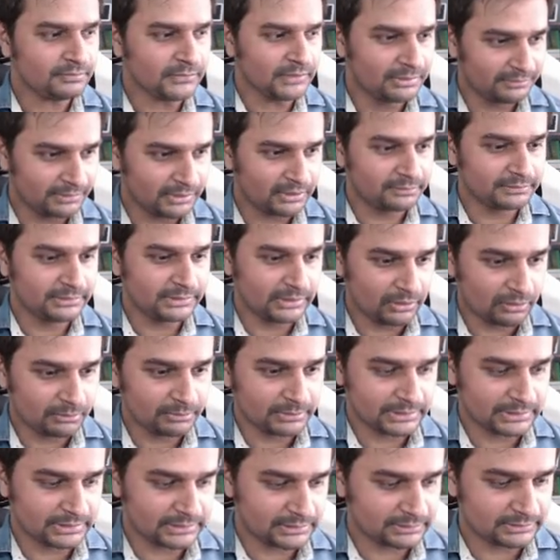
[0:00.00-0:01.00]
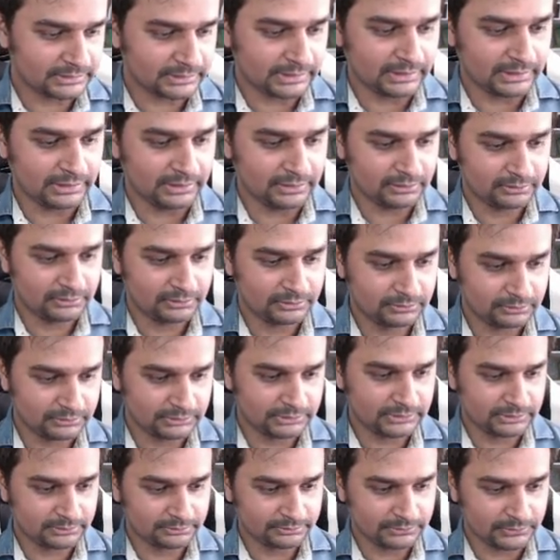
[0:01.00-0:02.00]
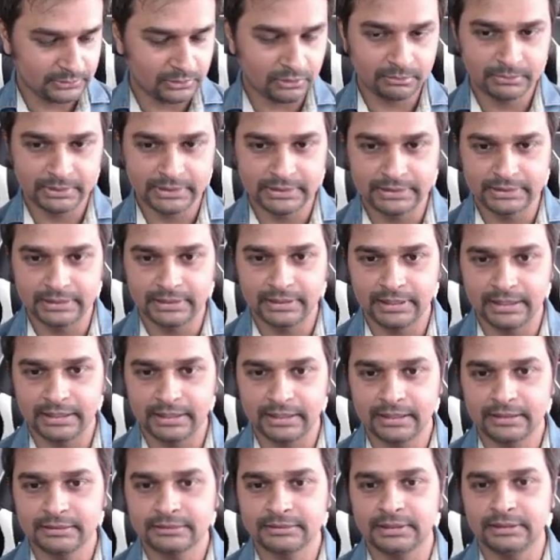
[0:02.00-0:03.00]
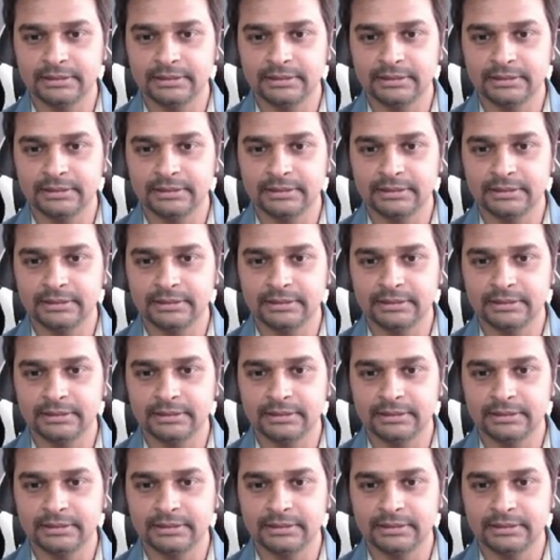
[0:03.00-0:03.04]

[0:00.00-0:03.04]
one of the lawmakers to the government there, I guess.